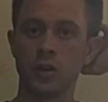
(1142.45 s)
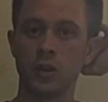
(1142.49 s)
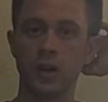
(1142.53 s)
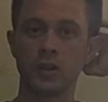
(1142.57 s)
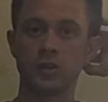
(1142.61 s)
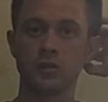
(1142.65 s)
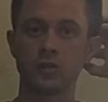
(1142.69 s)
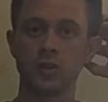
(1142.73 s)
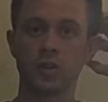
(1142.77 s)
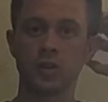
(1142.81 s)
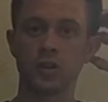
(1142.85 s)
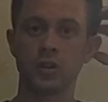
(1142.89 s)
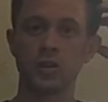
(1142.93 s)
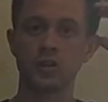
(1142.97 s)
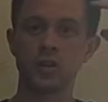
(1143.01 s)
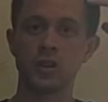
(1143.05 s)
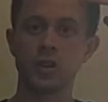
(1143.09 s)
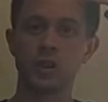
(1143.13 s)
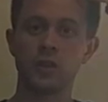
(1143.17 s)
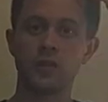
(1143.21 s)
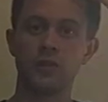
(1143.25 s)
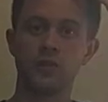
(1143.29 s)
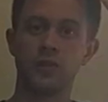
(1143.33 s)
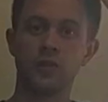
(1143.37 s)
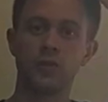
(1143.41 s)
I will not
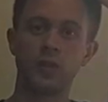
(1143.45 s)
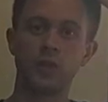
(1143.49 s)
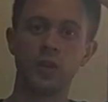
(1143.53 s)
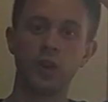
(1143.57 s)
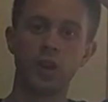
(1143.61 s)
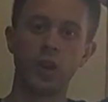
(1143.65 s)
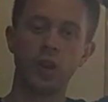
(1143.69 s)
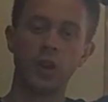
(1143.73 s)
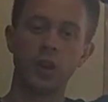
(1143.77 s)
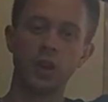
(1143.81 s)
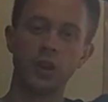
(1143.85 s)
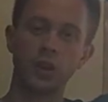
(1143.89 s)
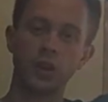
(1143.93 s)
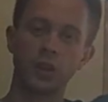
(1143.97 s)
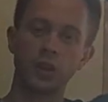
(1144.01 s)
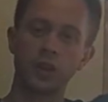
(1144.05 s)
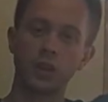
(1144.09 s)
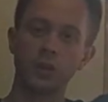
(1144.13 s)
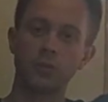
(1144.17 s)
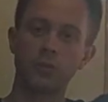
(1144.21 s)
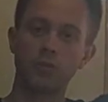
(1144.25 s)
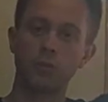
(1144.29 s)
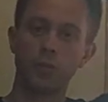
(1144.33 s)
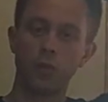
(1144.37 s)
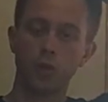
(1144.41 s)
give
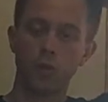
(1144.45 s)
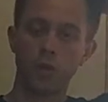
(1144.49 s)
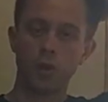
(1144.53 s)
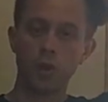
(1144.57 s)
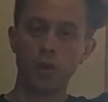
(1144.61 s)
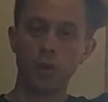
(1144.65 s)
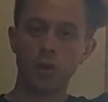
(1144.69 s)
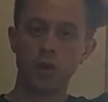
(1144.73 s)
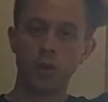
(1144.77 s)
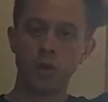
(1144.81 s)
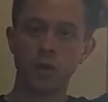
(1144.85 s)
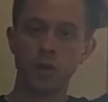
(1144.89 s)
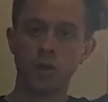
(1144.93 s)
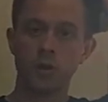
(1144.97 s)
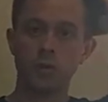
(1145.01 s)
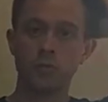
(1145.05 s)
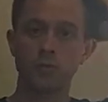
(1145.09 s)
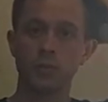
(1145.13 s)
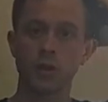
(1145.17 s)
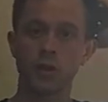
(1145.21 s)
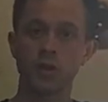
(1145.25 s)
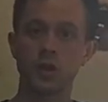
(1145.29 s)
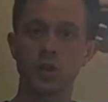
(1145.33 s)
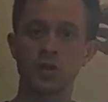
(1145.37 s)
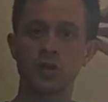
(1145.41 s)
anything more,
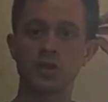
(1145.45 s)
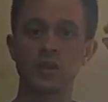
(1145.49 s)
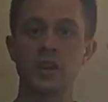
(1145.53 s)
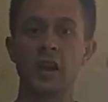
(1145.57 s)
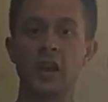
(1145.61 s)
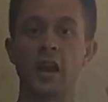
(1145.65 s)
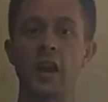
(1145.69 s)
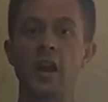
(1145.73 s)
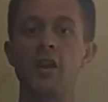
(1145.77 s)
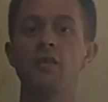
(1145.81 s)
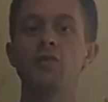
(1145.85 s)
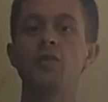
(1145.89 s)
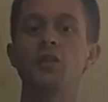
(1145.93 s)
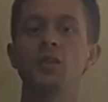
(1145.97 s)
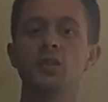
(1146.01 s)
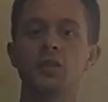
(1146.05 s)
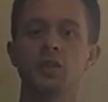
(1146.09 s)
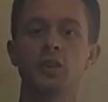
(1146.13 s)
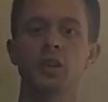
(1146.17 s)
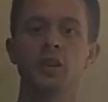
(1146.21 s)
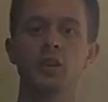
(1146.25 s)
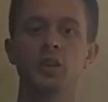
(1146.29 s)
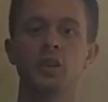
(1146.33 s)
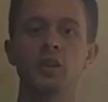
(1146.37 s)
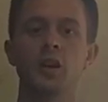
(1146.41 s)
because
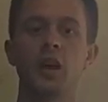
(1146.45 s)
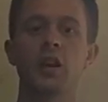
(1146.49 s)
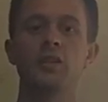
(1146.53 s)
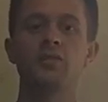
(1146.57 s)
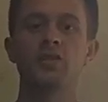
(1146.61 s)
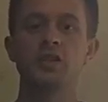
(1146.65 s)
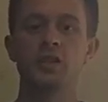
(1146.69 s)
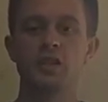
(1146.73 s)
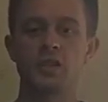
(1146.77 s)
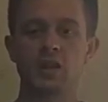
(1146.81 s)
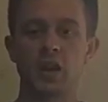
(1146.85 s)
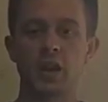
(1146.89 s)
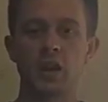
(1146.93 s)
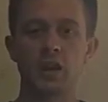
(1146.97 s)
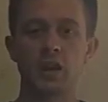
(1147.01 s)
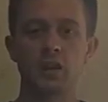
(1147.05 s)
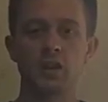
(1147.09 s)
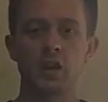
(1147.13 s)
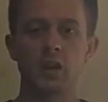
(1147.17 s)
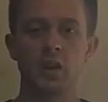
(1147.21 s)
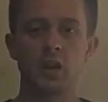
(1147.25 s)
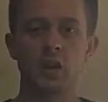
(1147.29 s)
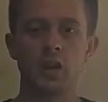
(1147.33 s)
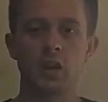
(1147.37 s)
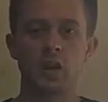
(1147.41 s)
everything I've said
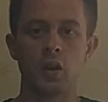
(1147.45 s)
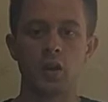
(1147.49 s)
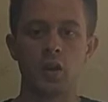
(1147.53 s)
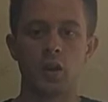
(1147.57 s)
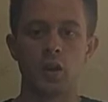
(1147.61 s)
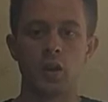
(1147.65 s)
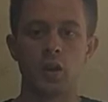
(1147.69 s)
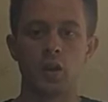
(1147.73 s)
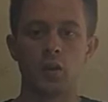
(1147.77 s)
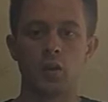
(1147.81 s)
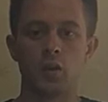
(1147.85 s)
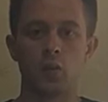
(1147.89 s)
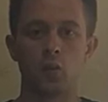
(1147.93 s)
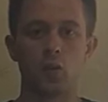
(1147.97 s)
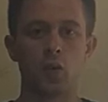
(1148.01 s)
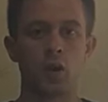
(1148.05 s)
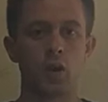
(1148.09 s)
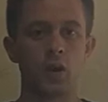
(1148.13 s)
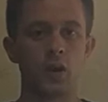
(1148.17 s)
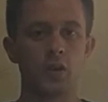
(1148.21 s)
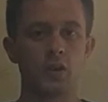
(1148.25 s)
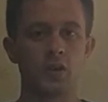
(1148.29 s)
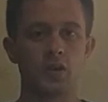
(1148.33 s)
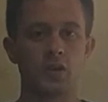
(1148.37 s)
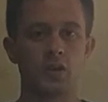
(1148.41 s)

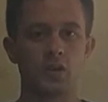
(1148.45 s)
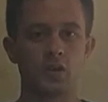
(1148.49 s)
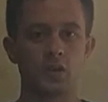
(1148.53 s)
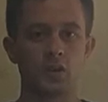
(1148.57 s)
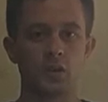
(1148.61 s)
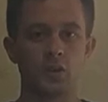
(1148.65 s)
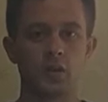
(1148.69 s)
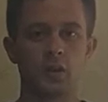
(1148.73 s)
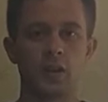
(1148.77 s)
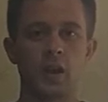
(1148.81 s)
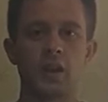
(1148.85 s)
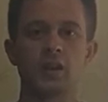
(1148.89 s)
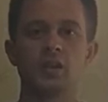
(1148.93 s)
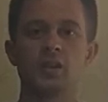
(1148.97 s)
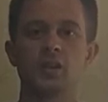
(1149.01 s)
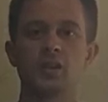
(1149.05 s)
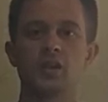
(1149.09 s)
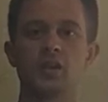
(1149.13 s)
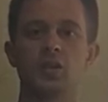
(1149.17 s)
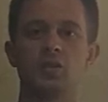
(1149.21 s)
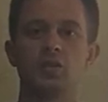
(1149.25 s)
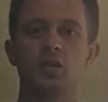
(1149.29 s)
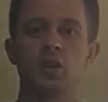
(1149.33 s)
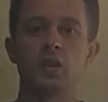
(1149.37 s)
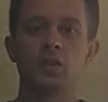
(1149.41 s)
was
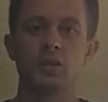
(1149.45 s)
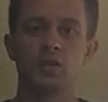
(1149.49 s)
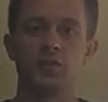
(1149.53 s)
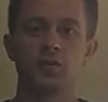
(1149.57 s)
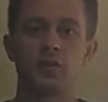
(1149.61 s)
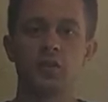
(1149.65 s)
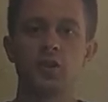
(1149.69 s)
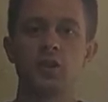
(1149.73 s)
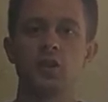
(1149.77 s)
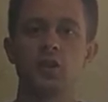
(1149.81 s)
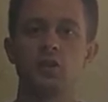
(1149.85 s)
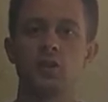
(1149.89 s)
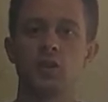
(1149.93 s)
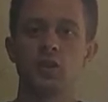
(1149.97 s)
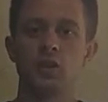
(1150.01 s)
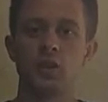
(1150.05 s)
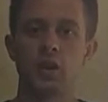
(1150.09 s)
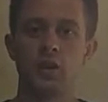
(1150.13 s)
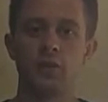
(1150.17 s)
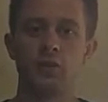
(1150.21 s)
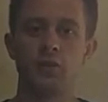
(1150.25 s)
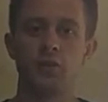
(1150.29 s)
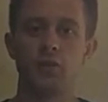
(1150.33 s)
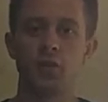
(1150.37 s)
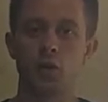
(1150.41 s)
necessary and sufficient
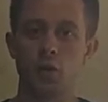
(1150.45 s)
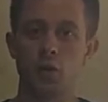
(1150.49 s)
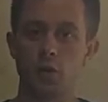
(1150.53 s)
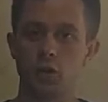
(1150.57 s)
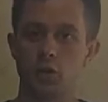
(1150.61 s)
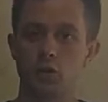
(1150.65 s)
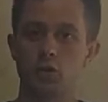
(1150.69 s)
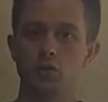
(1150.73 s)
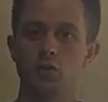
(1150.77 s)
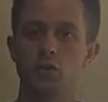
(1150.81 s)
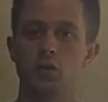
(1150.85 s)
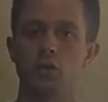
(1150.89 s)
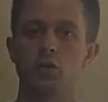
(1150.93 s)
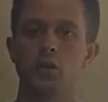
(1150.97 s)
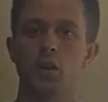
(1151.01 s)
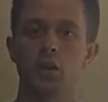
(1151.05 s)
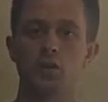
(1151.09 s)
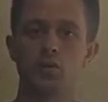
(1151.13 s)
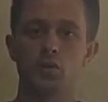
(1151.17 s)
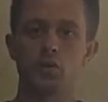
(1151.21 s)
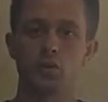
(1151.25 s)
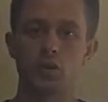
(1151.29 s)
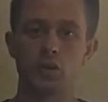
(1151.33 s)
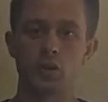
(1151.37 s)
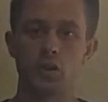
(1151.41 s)
enough for you to get
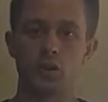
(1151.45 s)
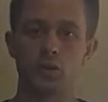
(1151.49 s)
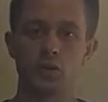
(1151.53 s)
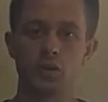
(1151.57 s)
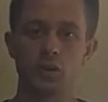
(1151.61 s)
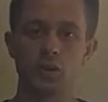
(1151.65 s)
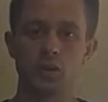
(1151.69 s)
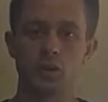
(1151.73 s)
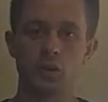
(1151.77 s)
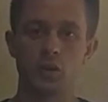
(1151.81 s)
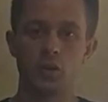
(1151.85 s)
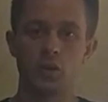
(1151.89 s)
results.